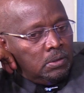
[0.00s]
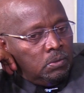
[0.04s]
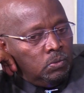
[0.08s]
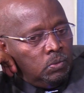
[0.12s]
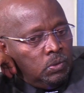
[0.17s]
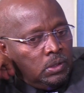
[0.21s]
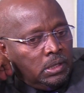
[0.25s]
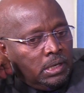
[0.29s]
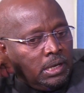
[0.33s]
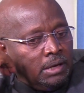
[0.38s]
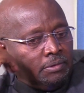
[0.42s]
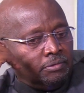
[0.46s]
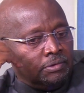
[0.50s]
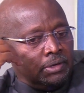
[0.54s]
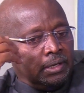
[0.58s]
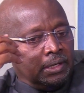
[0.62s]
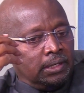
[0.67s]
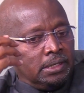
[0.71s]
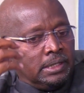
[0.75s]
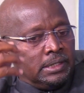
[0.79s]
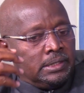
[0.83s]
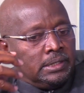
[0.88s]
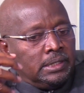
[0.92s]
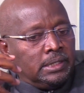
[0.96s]
we'll have
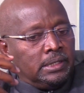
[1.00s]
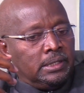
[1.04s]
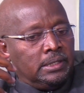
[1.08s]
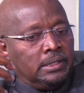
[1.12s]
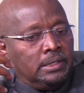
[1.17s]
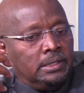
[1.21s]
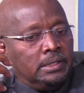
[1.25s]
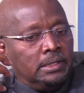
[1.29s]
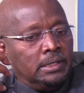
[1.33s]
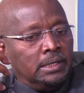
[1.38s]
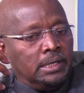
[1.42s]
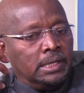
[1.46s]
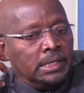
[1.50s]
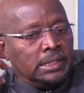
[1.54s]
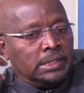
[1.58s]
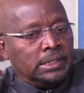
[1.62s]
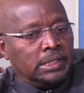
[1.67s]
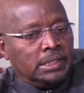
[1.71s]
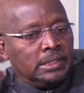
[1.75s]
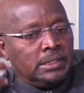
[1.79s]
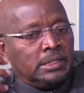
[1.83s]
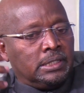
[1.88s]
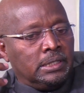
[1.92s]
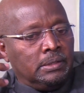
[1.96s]
created a
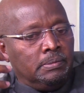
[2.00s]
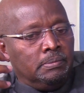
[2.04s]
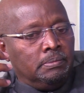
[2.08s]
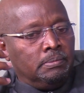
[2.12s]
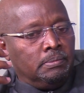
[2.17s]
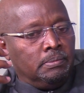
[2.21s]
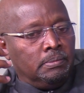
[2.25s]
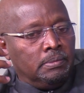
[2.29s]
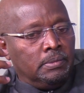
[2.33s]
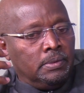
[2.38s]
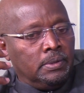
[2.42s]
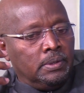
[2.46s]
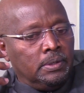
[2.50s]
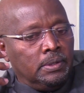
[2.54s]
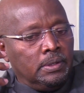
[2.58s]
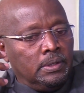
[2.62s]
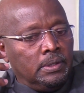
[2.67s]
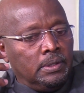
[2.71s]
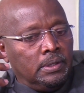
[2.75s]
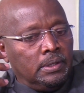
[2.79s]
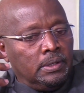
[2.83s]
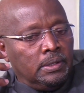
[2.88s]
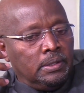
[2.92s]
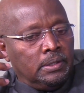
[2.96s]
system
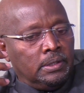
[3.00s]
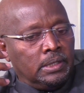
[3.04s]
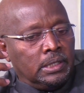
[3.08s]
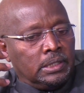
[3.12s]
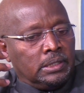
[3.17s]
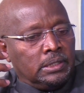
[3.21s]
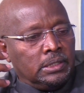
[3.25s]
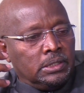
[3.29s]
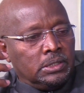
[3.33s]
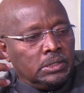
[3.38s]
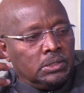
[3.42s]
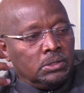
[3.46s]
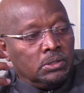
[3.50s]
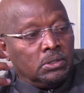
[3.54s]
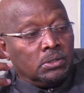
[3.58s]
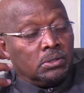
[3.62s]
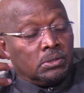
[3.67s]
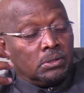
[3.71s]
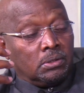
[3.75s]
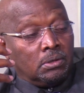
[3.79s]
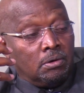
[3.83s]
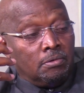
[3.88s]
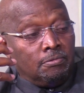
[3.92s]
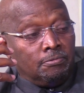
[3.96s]
that is
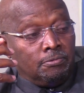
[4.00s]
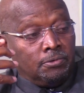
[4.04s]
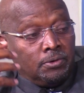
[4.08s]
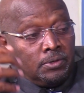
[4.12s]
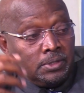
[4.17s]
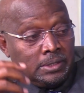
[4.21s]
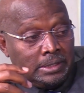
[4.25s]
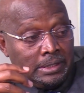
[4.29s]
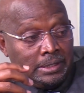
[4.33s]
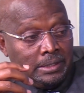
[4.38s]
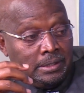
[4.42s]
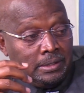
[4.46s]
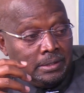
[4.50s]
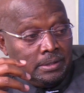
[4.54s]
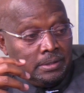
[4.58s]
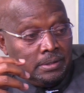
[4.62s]
not comforting.